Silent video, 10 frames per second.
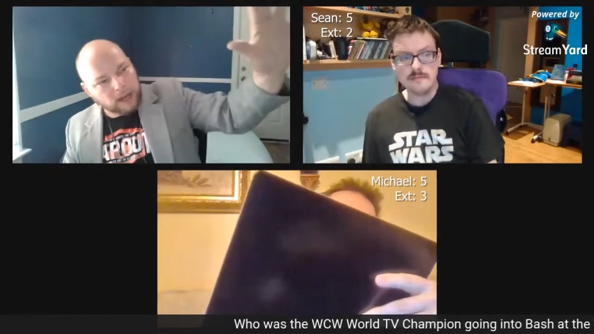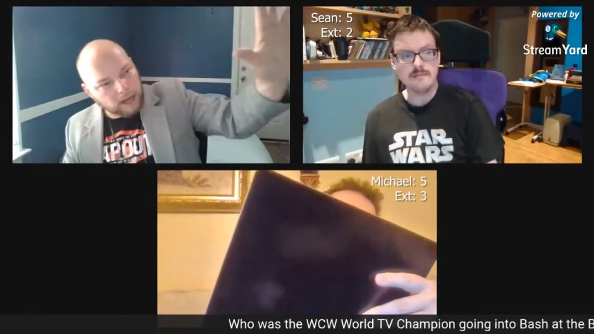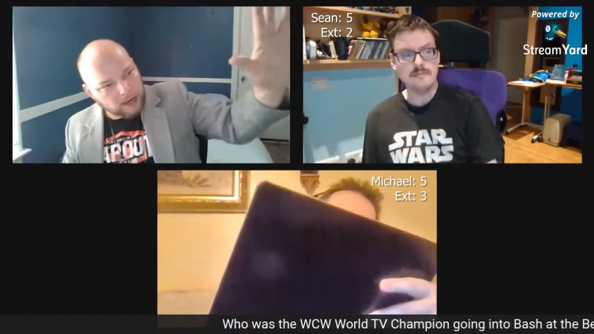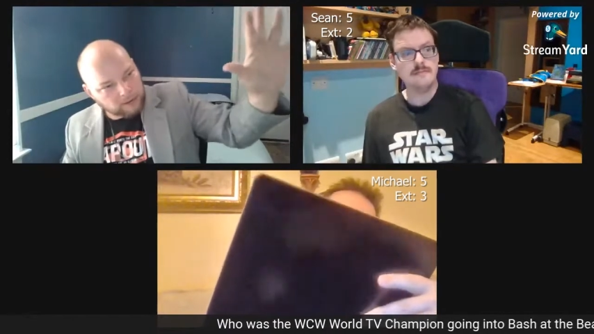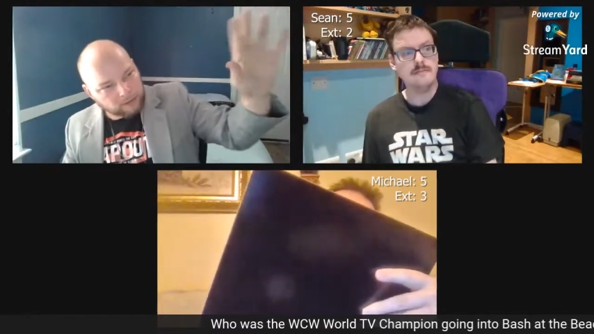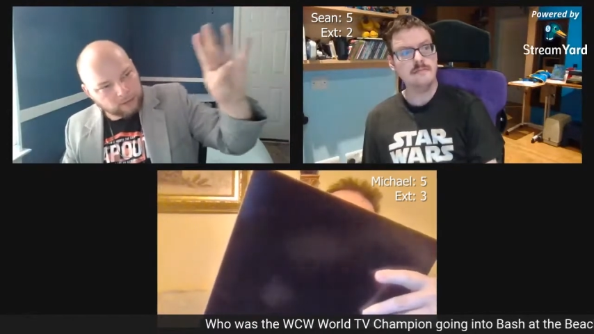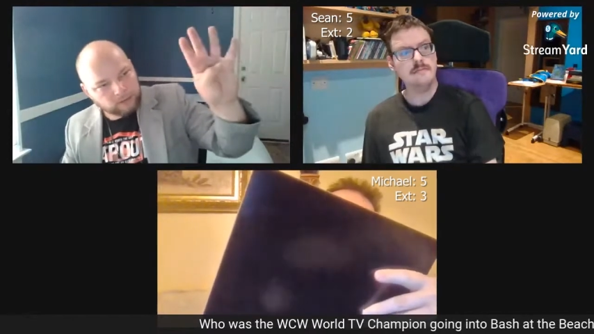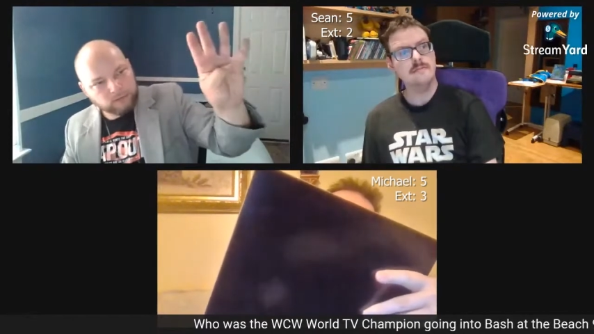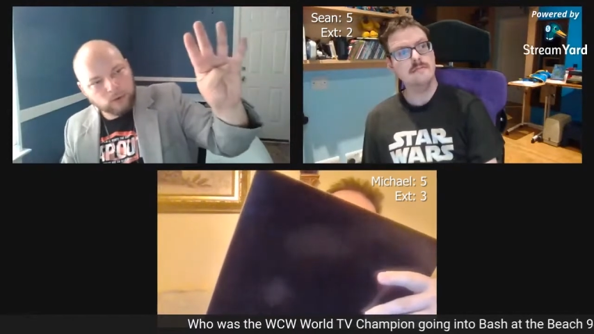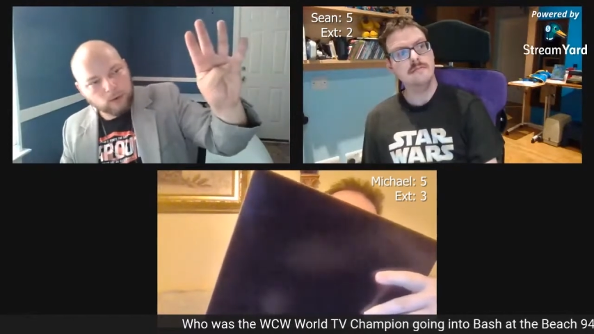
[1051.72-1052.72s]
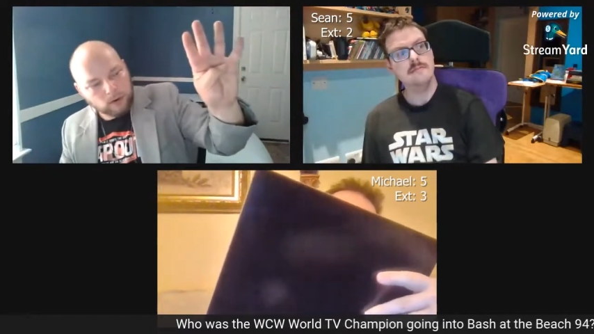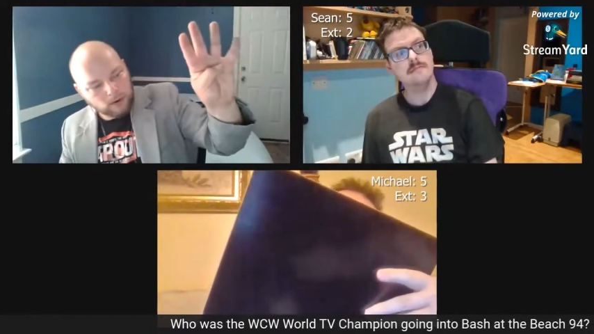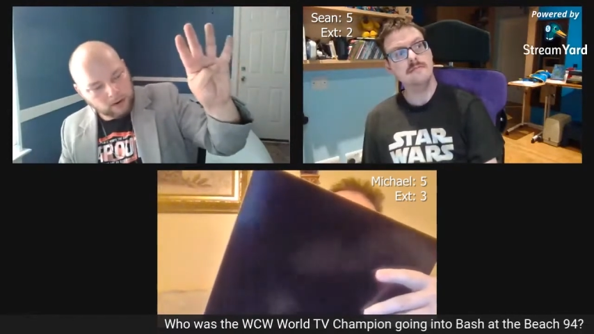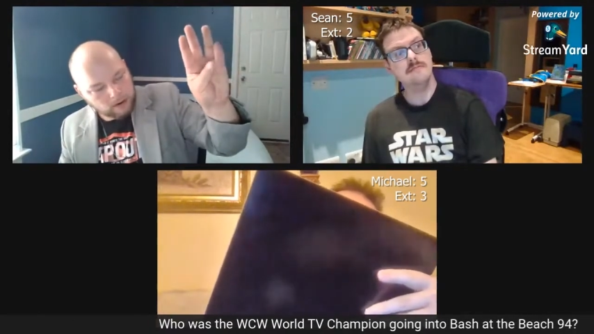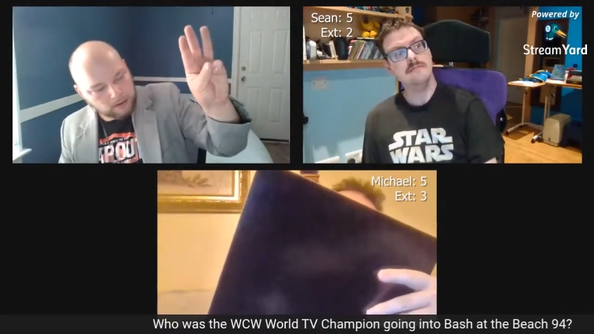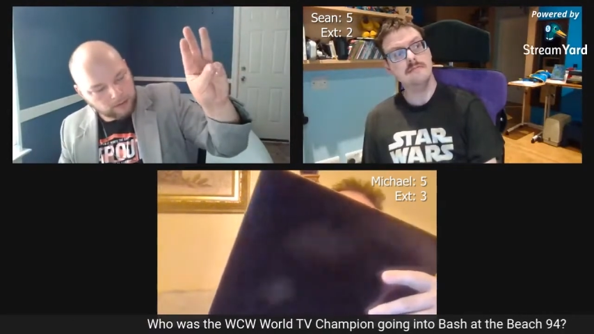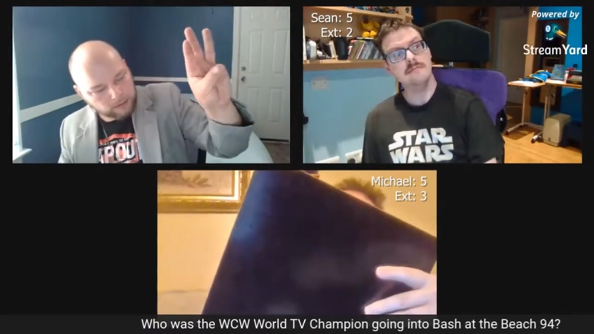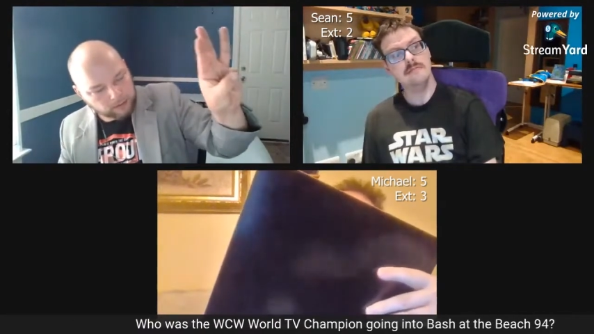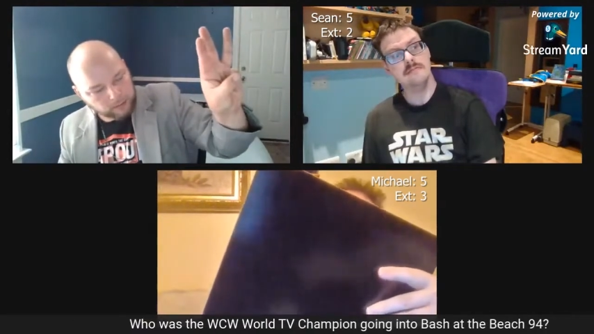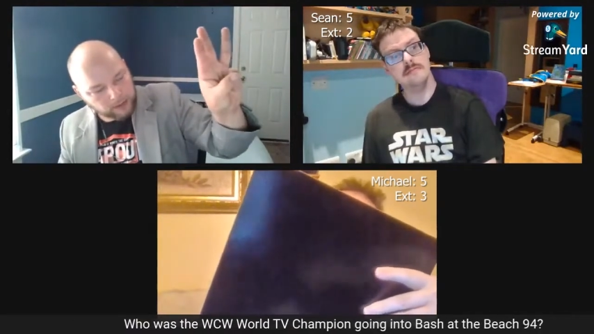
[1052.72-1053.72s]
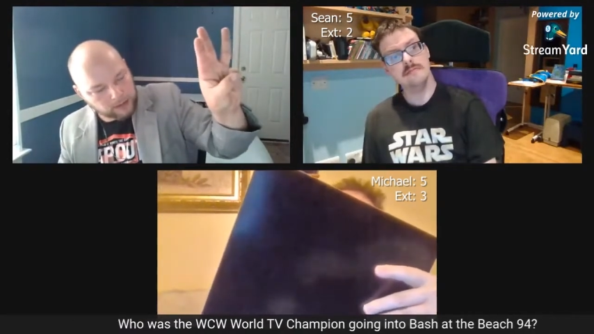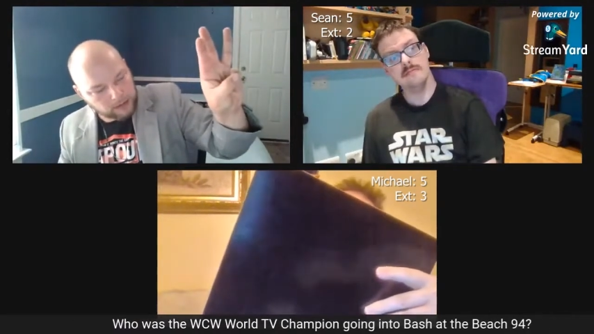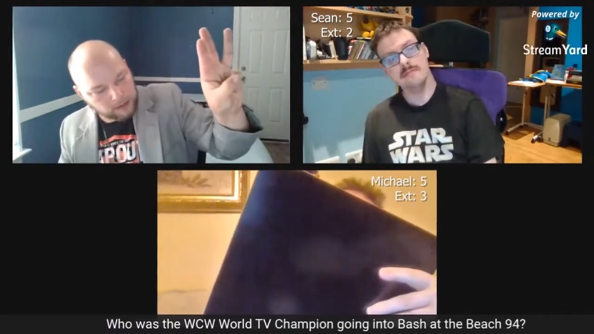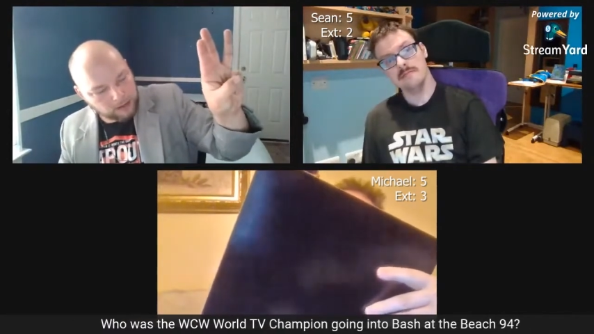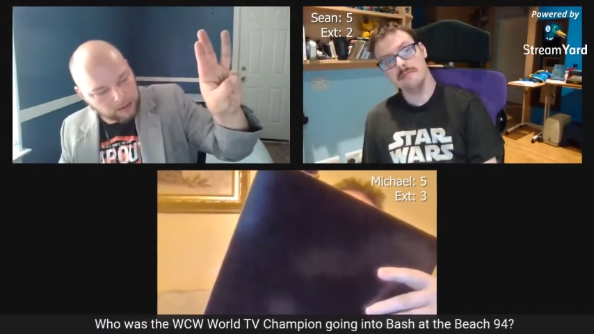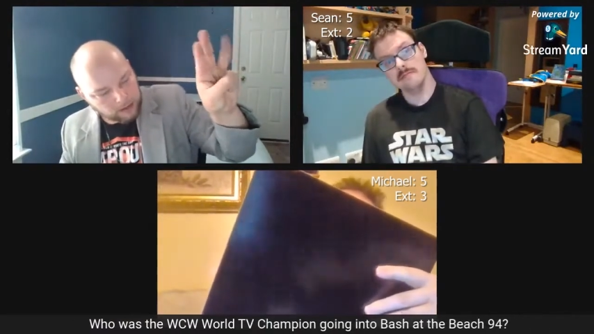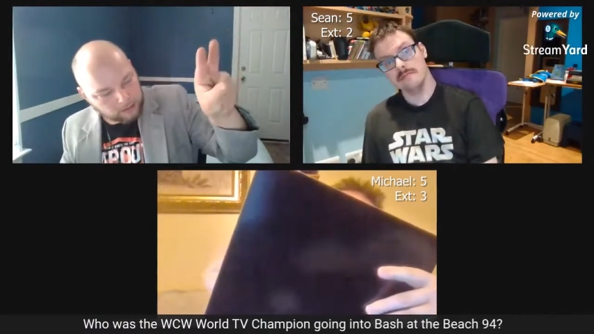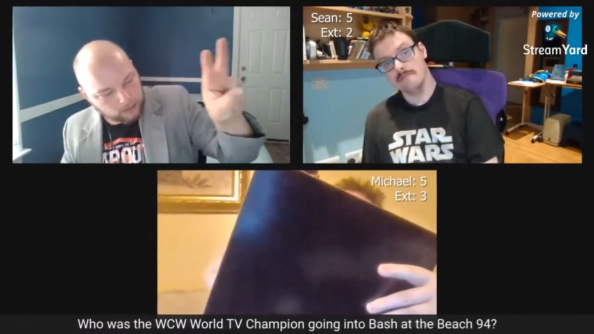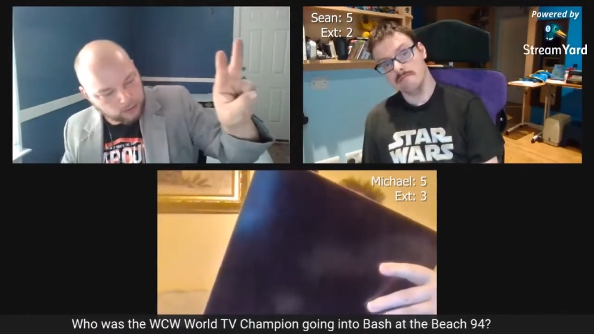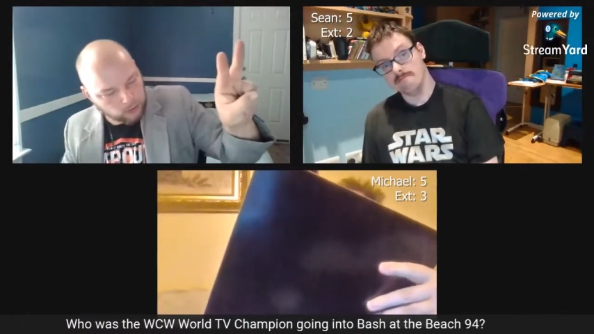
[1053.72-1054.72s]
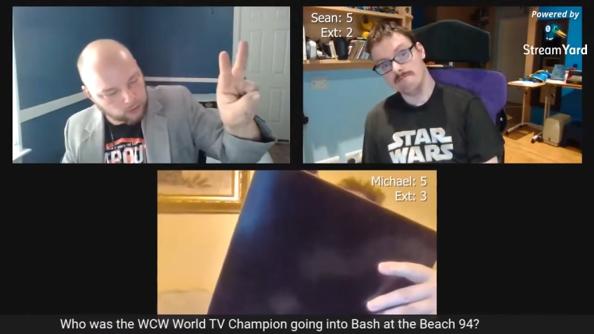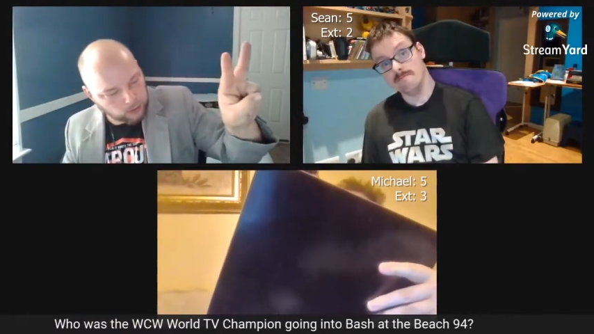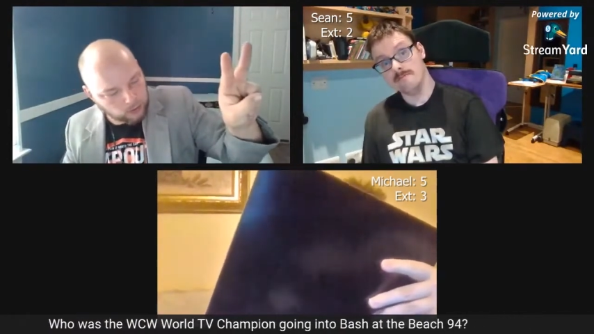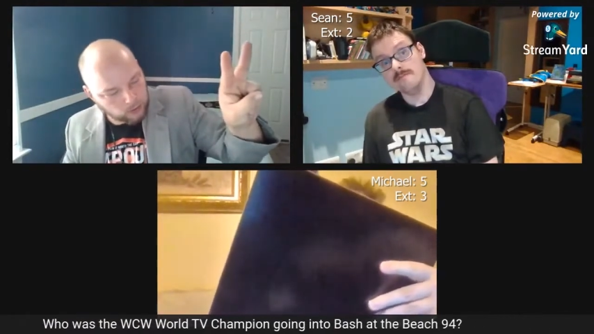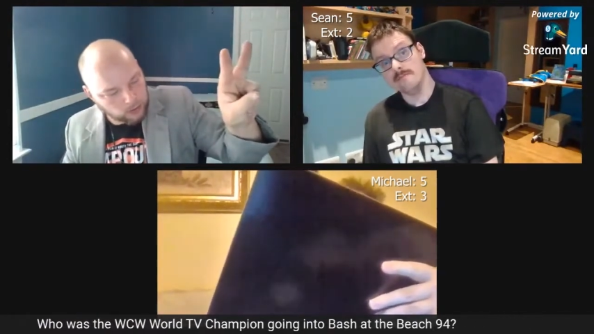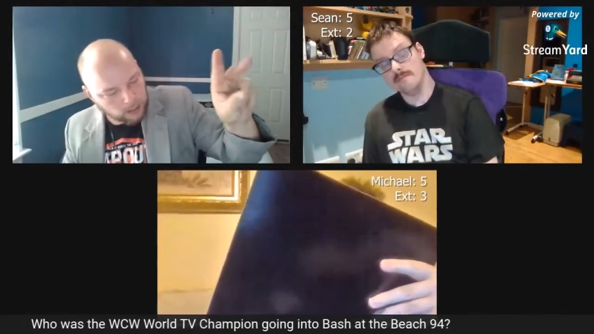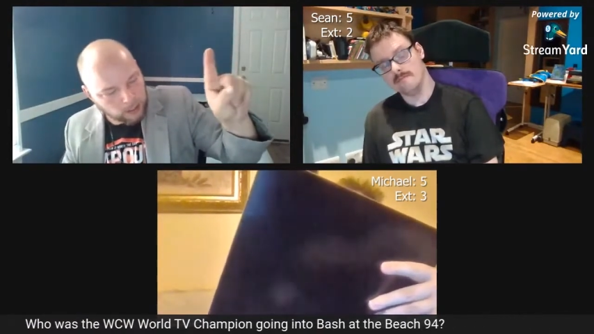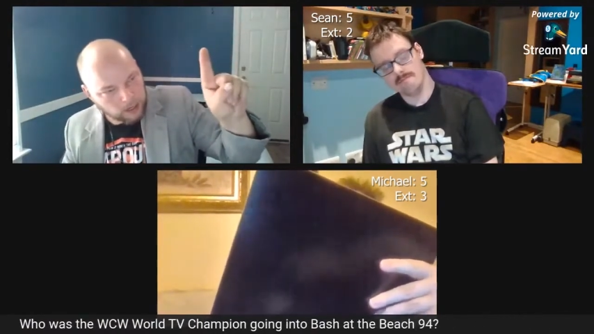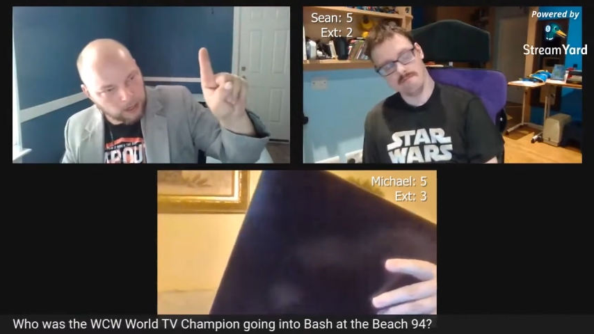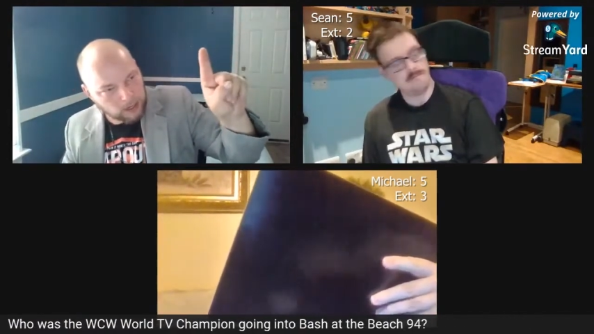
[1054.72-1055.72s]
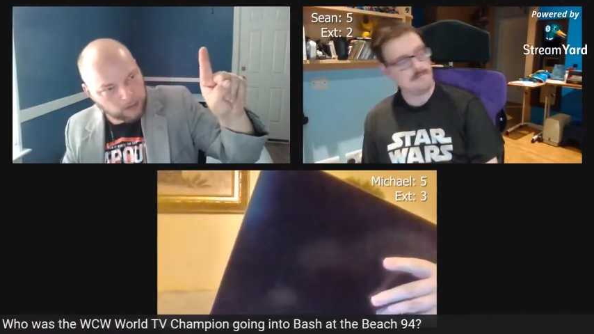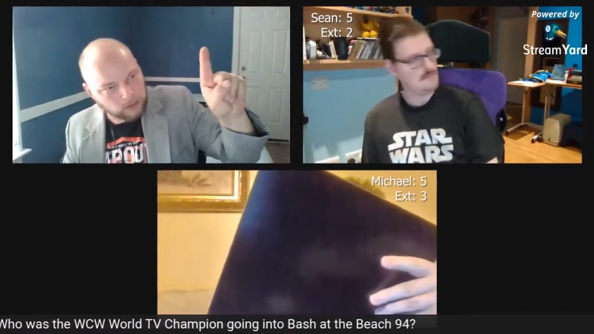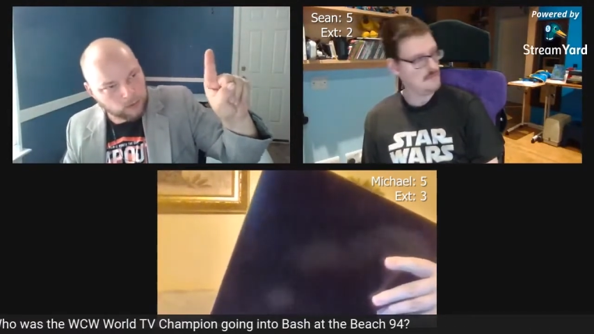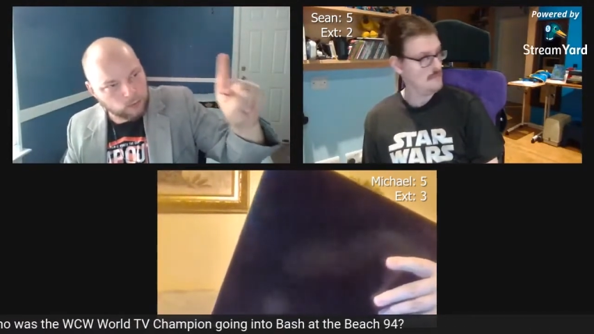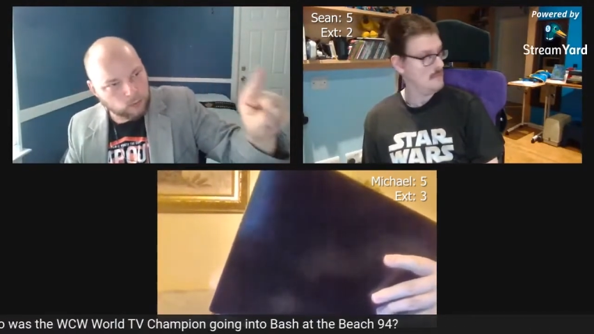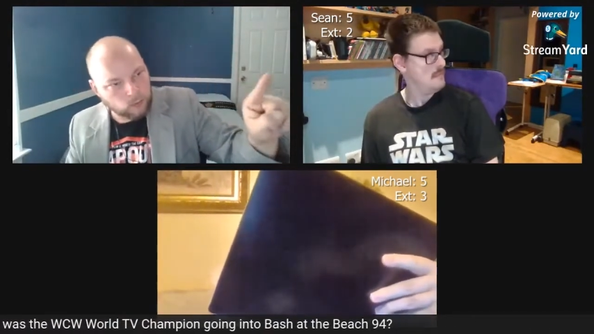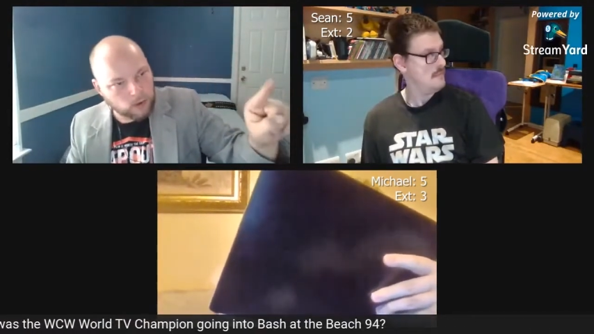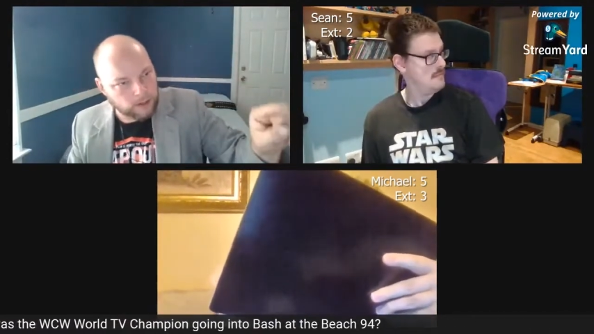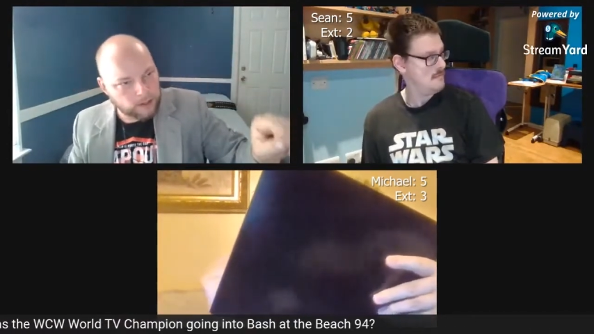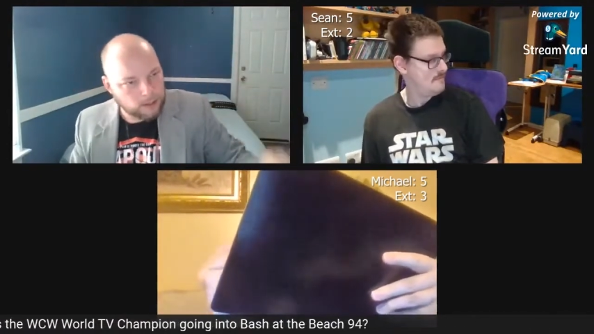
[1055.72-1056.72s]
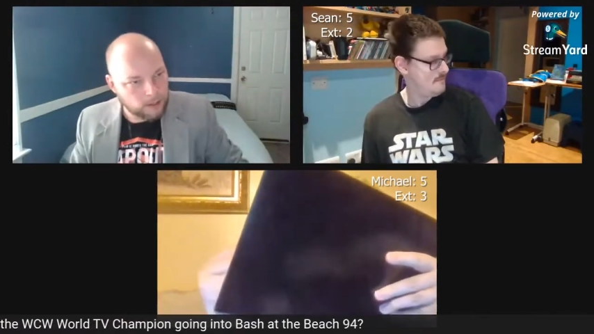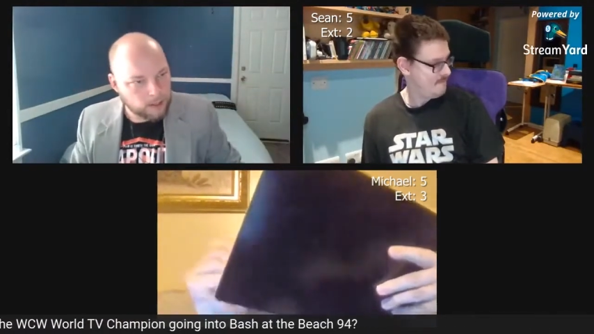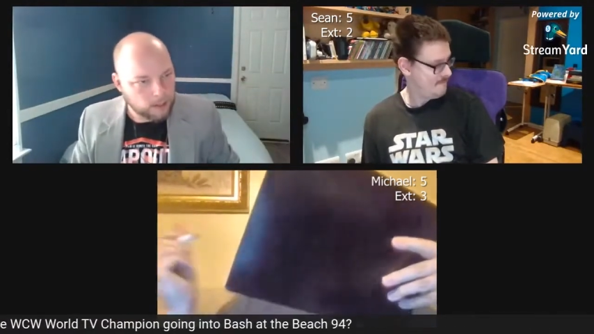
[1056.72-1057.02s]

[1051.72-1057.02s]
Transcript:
Speaker 1: five, four, three, two, and one.